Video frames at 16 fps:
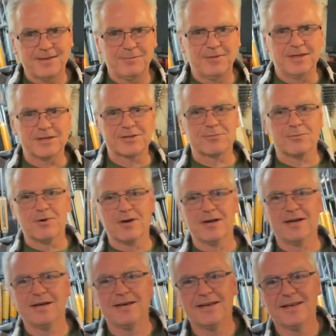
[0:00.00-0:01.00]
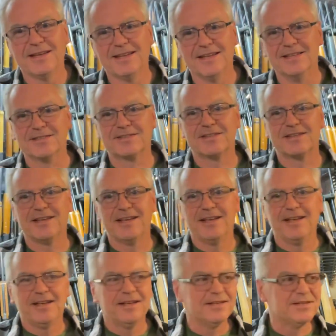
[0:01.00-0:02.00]
this one is
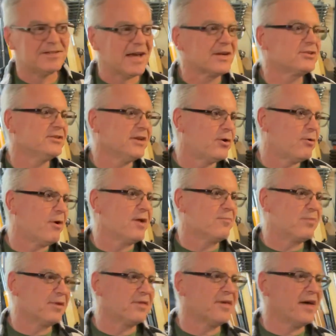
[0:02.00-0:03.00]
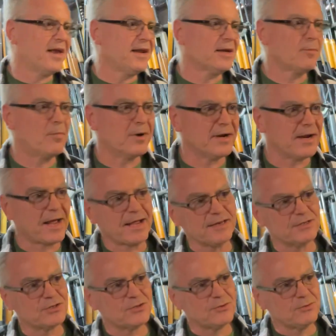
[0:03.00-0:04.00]
is actually quite pathetic but I
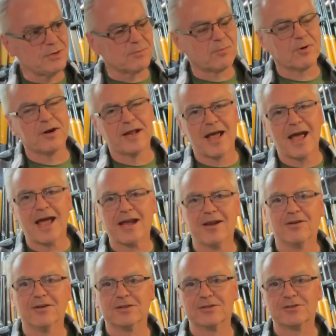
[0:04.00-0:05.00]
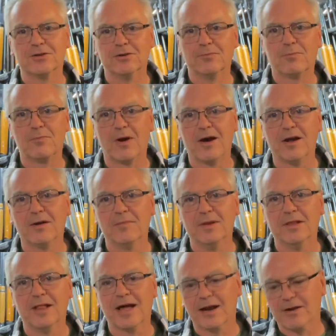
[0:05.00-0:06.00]
can shoot it pretty accurate so it ought to
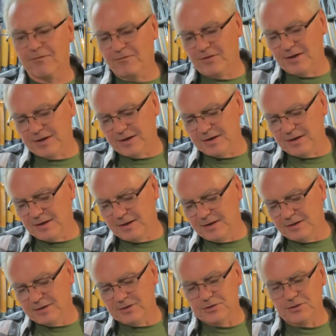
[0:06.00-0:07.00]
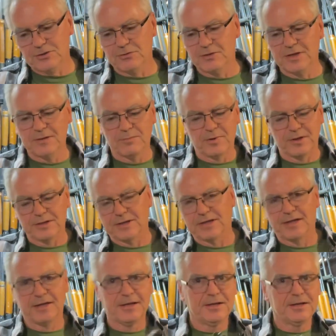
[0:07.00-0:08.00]
be a lot of fun to shoot it but uh,